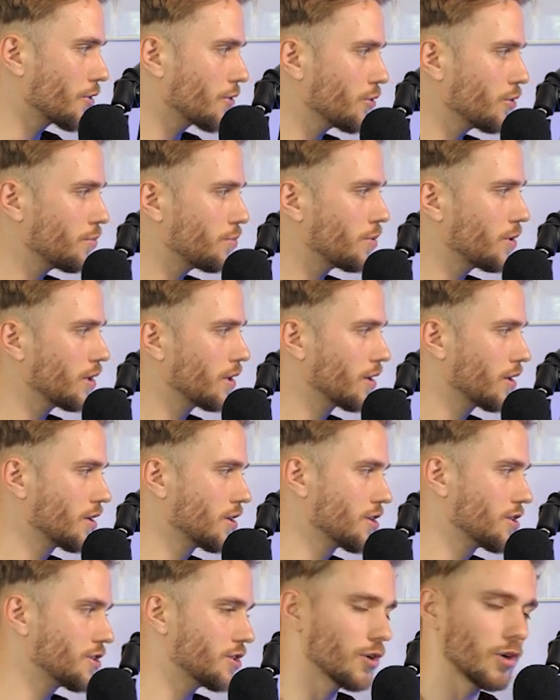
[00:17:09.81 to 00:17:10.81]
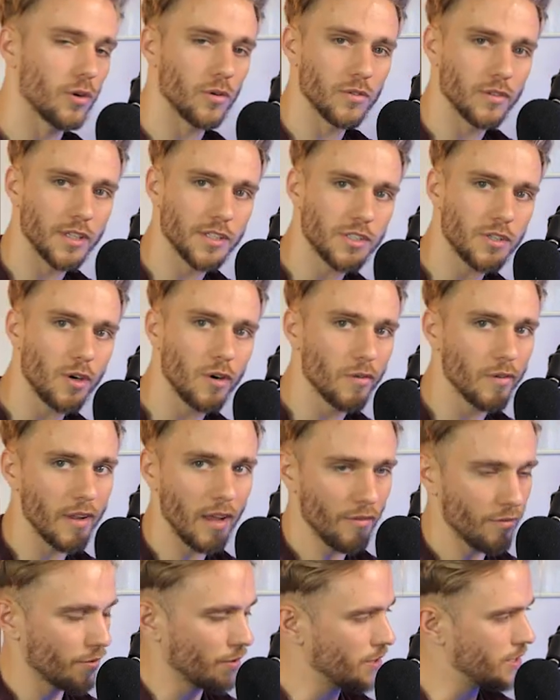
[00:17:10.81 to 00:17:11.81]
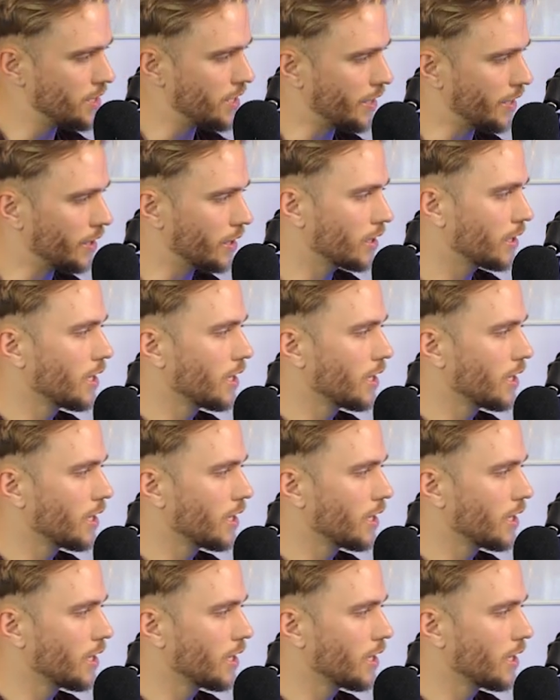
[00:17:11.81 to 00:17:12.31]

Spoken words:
group. So let's go over that for a second.